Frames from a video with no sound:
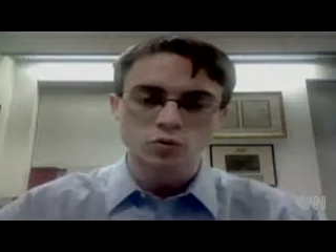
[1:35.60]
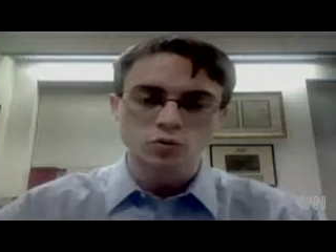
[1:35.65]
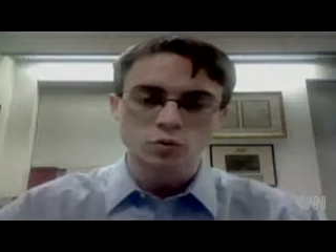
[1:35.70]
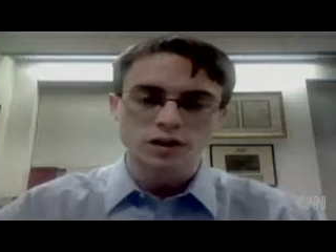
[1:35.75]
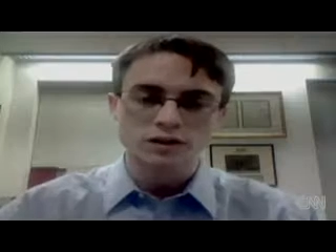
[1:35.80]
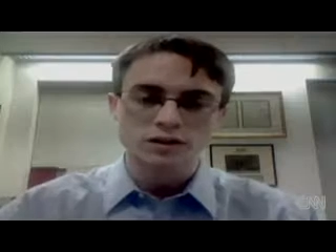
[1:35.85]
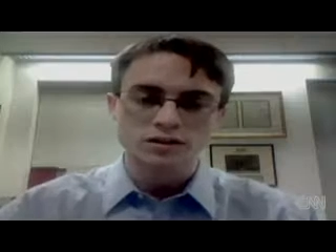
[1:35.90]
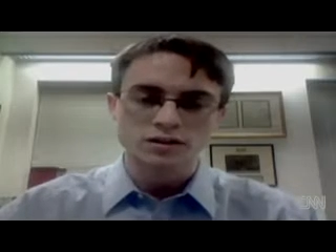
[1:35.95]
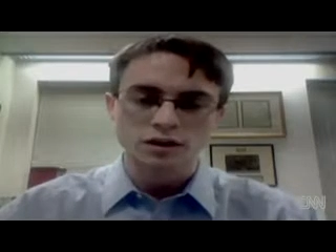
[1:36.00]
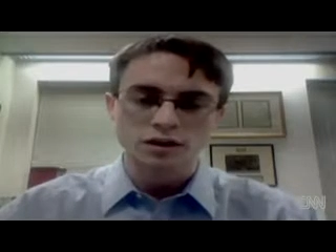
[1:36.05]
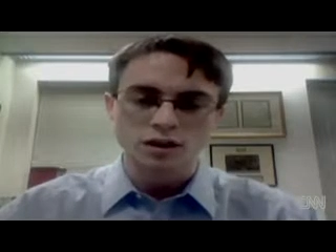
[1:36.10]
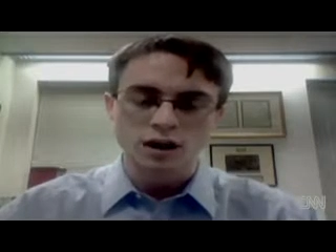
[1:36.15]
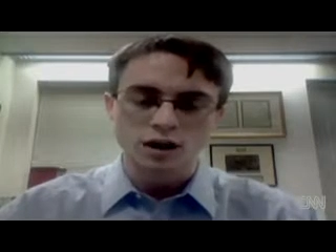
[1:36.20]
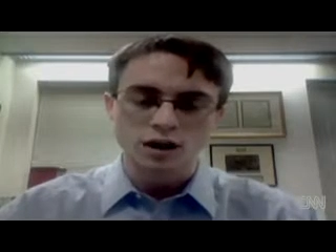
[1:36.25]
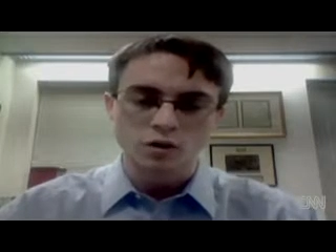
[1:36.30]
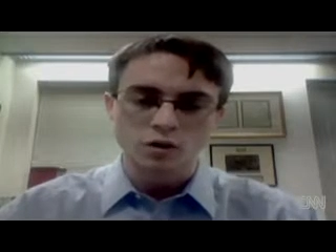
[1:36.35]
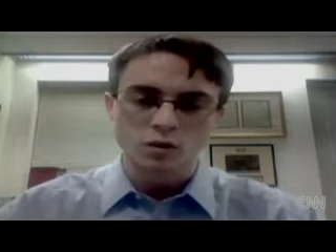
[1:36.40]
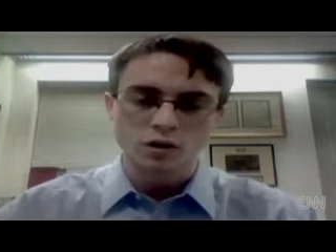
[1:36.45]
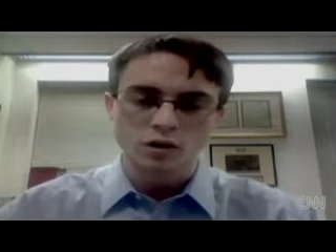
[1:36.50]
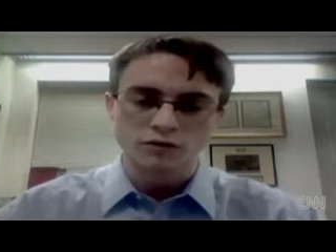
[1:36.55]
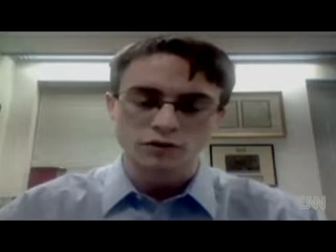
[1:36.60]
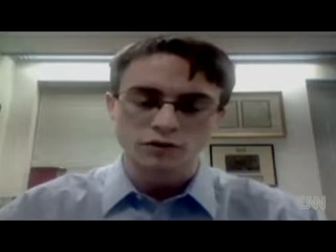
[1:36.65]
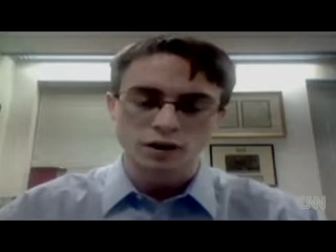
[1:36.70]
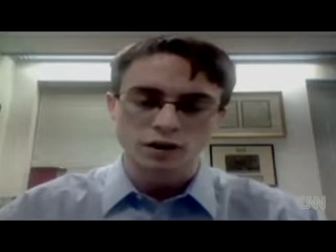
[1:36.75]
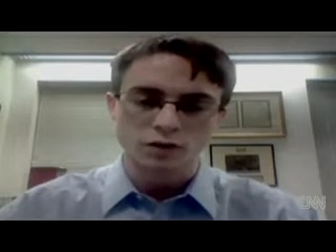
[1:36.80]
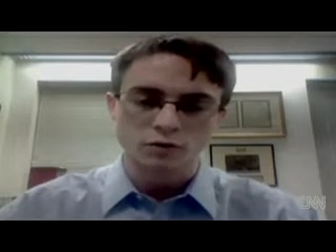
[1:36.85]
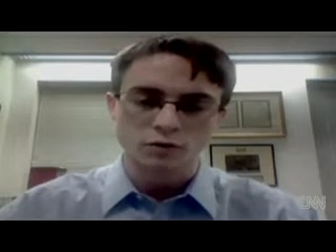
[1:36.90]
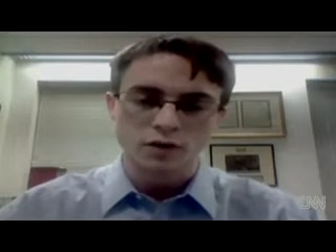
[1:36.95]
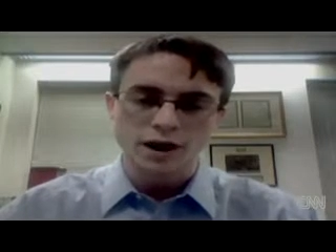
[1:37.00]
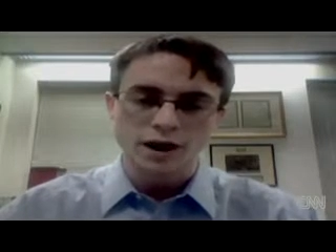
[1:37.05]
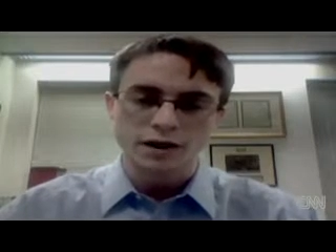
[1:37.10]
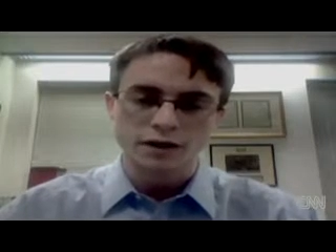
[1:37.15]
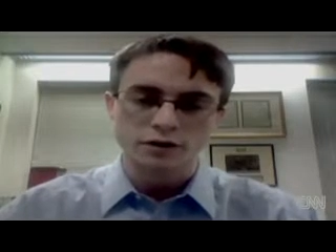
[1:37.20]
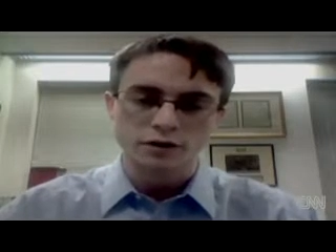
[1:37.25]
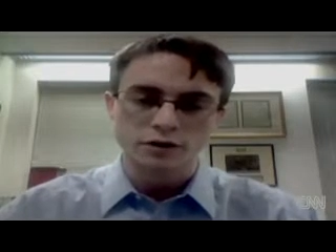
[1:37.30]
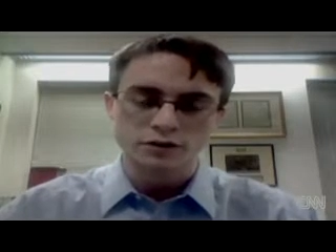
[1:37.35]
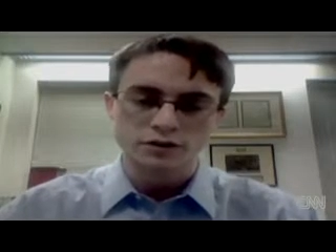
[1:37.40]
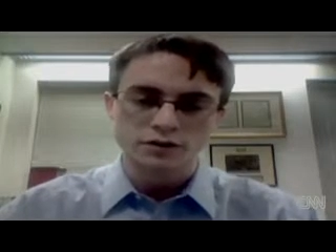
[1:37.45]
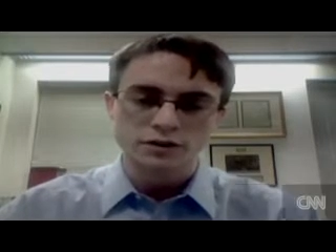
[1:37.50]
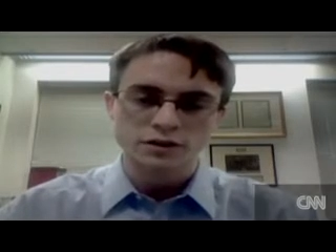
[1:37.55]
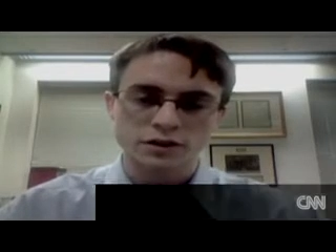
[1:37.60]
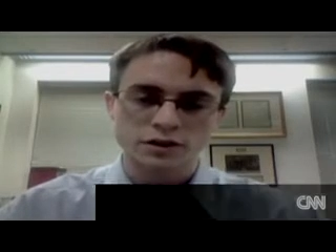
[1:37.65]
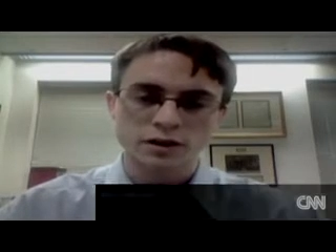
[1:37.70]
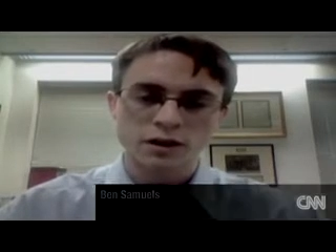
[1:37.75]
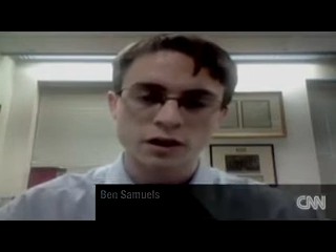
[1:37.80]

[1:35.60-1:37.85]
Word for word: weeks ago, one of our writers